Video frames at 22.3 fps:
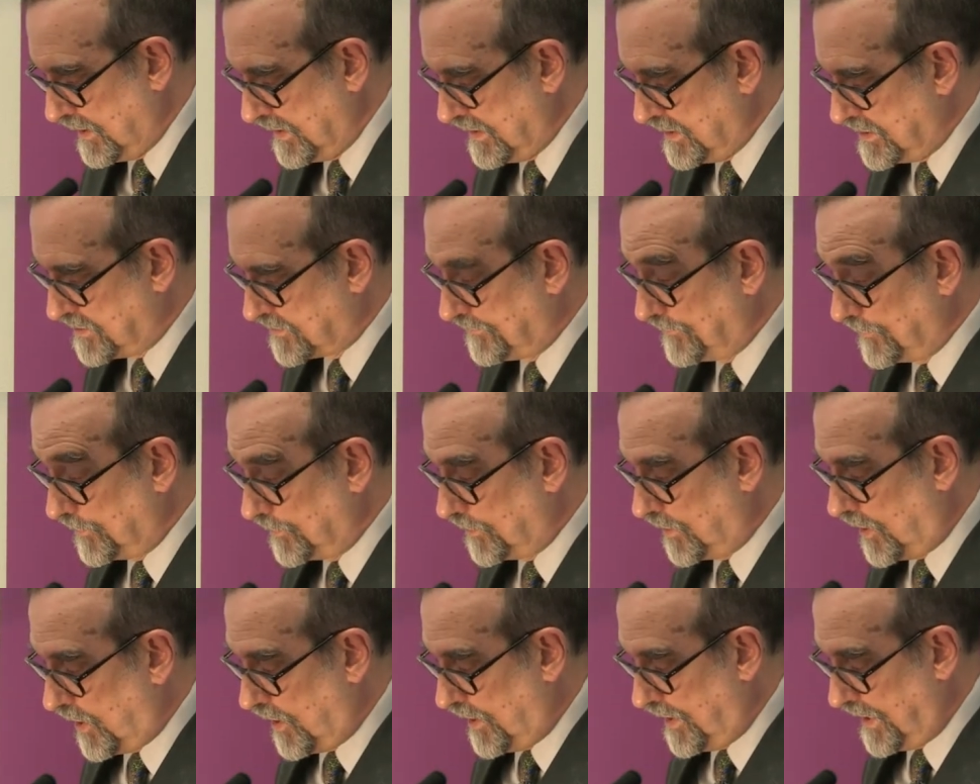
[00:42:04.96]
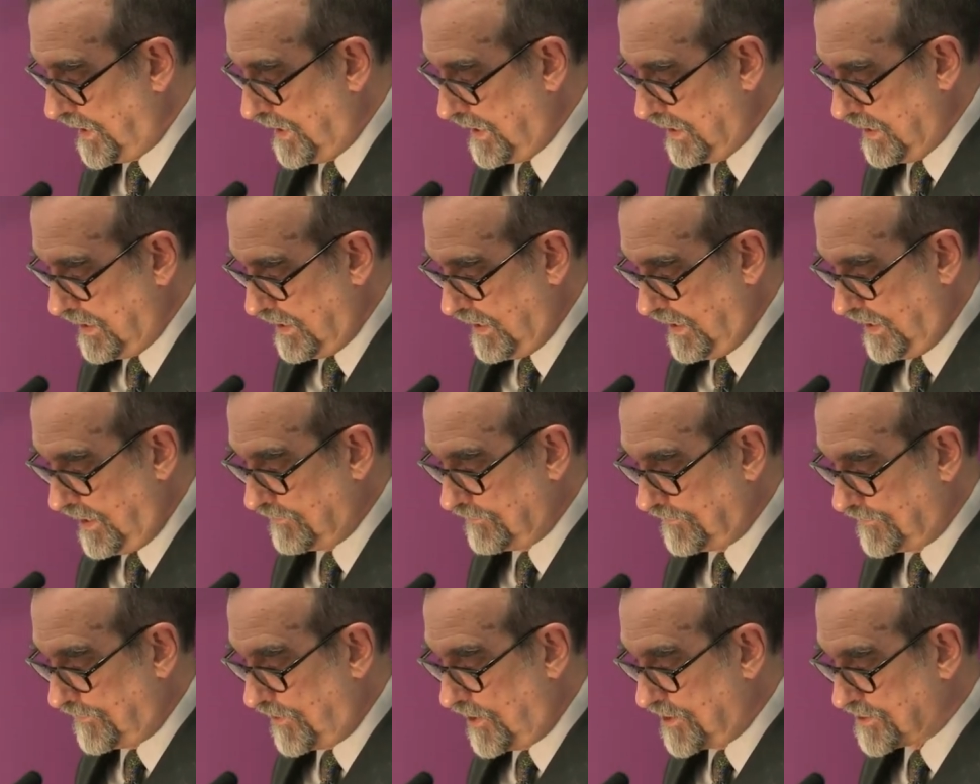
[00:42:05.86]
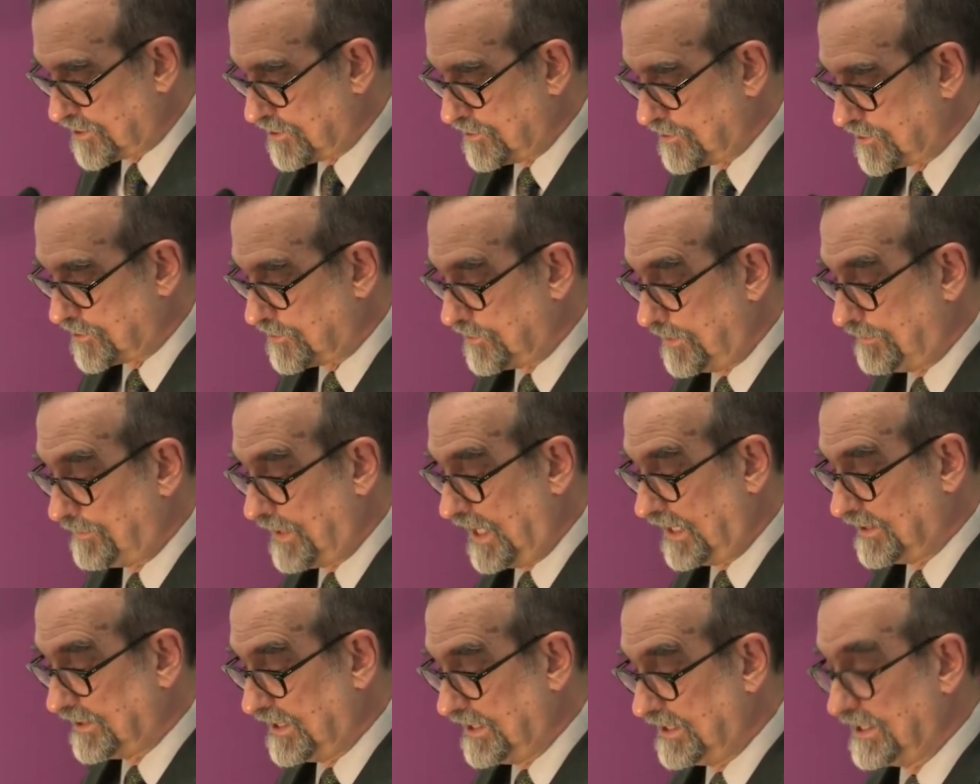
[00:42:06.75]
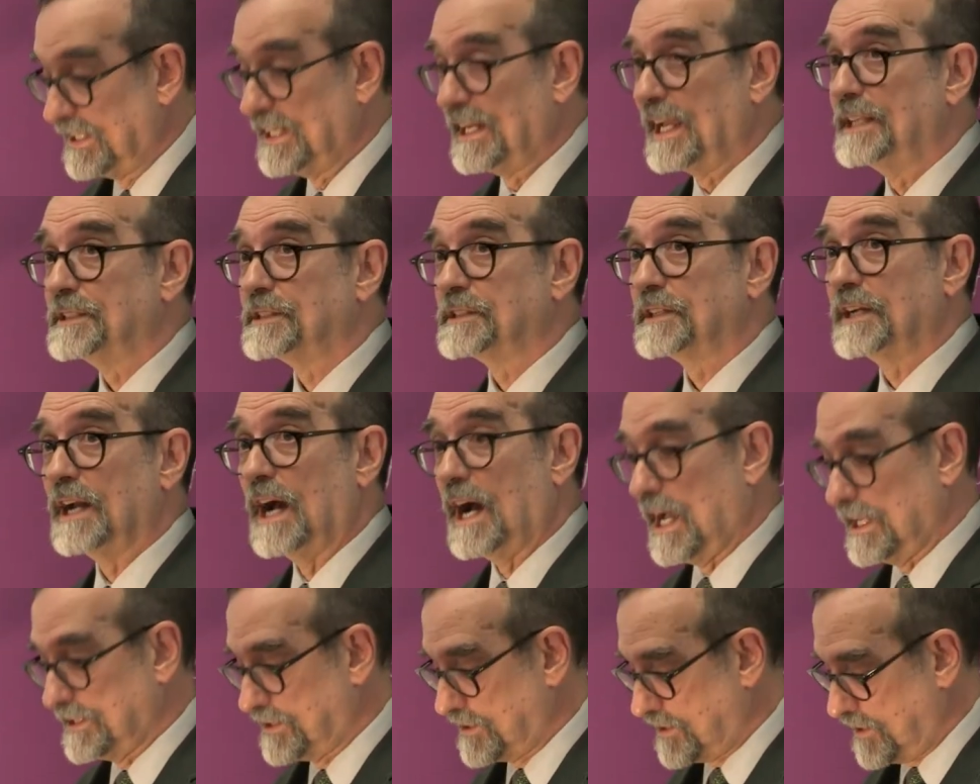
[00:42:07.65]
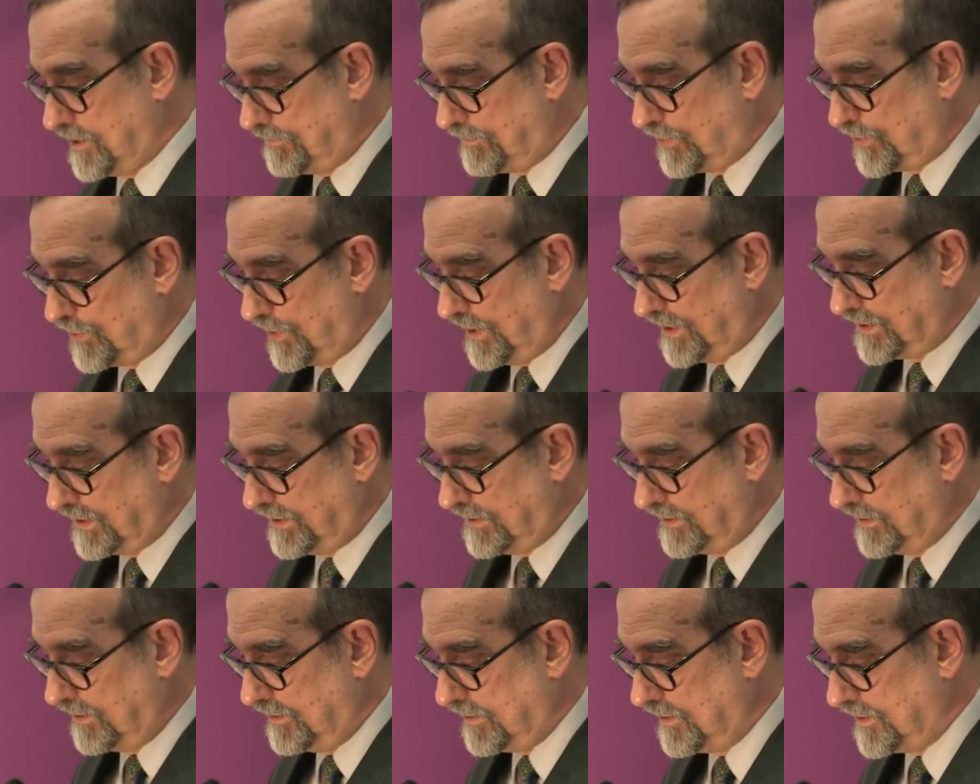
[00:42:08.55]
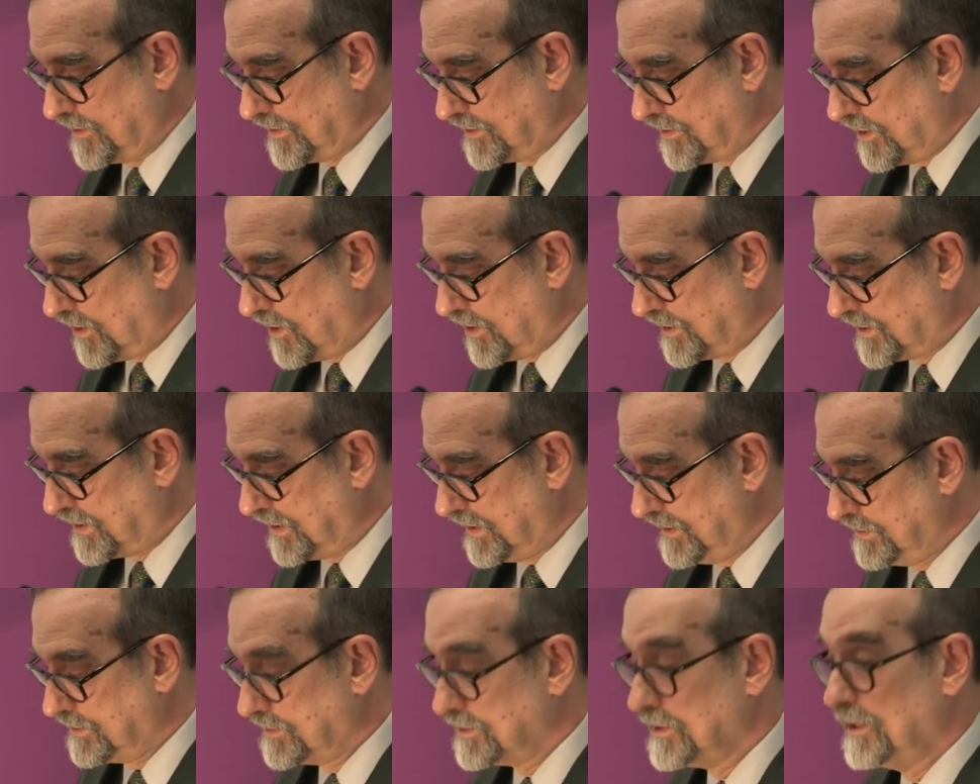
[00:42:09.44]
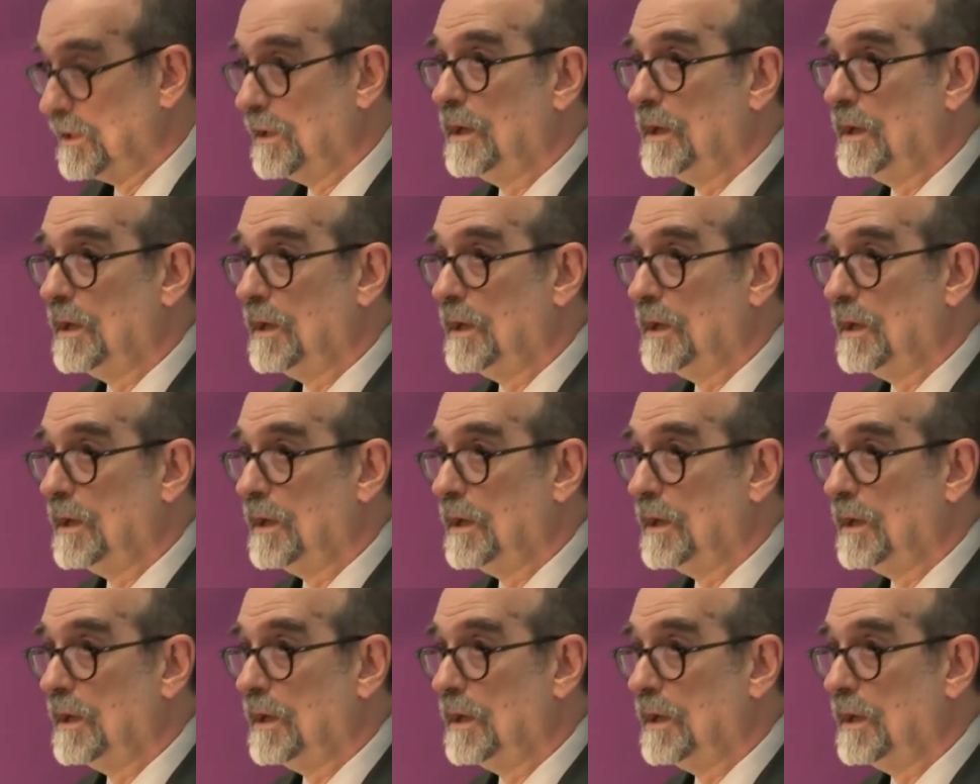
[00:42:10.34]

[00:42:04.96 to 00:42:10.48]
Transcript: is foolhardy and fosters rebellion against God's appointed authorities.